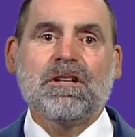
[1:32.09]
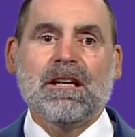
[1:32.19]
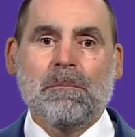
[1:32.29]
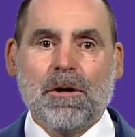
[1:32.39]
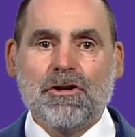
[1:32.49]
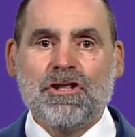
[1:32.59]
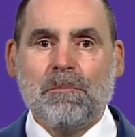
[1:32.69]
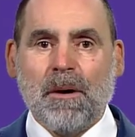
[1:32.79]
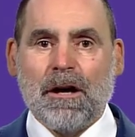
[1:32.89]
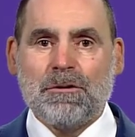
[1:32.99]
emerging
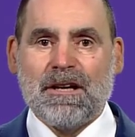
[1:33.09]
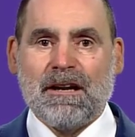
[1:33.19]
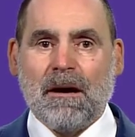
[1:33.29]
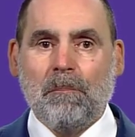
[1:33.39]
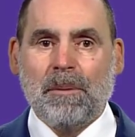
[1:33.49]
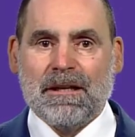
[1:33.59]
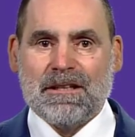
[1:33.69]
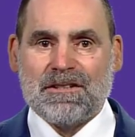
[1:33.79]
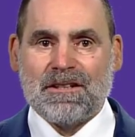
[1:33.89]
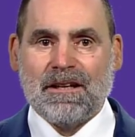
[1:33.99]
biotech
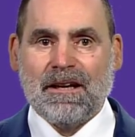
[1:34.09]
companies